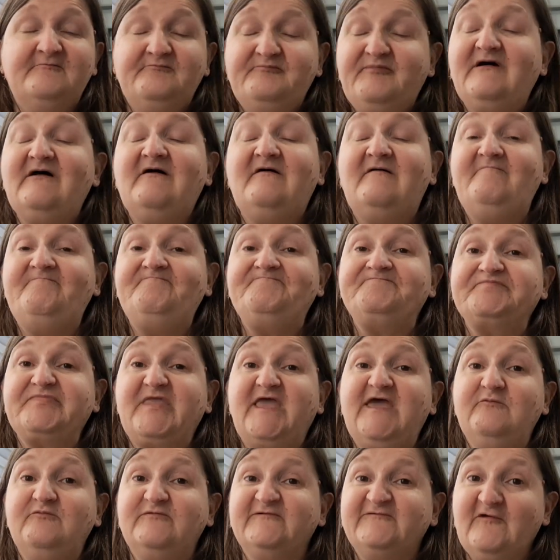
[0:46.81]
but
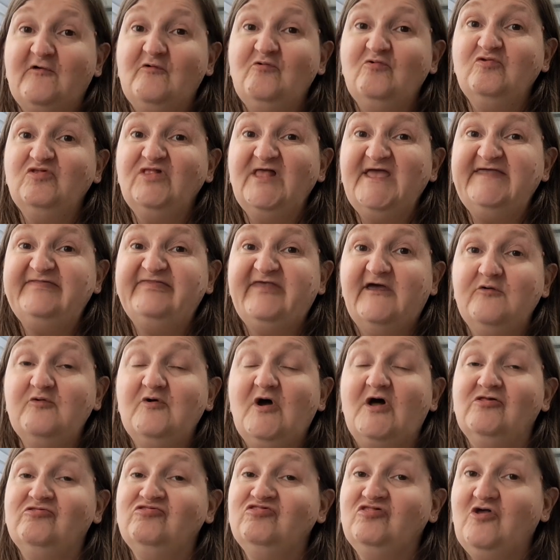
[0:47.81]
it was all laid
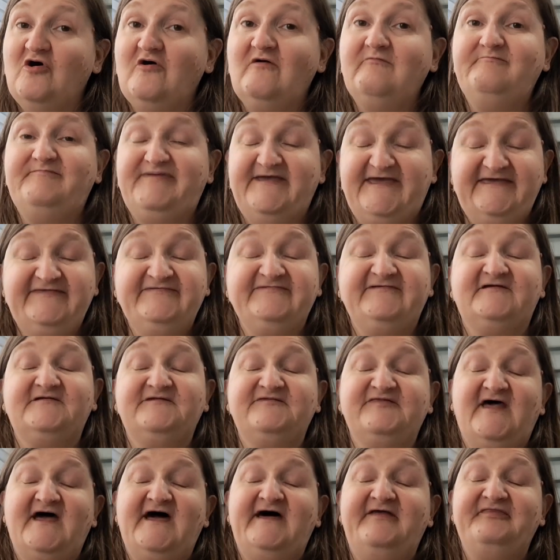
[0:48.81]
out a lot better
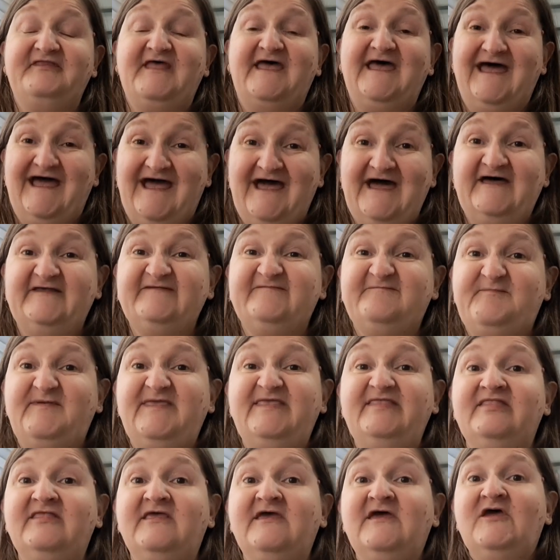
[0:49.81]
than it had
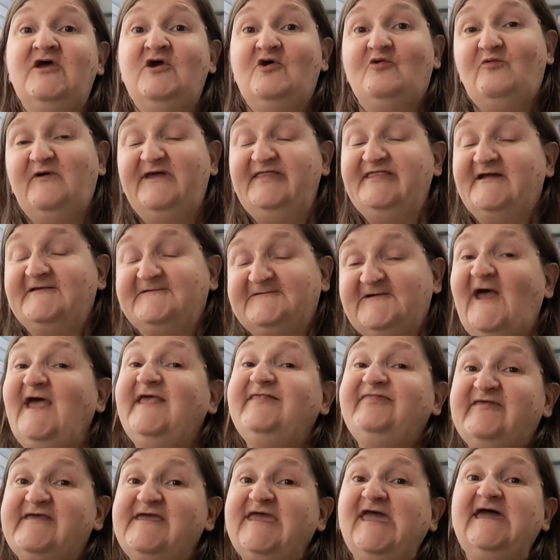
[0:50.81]
been when I
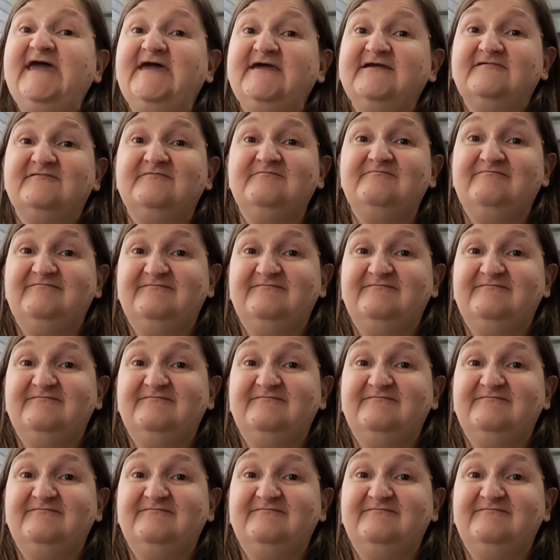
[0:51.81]
tried to get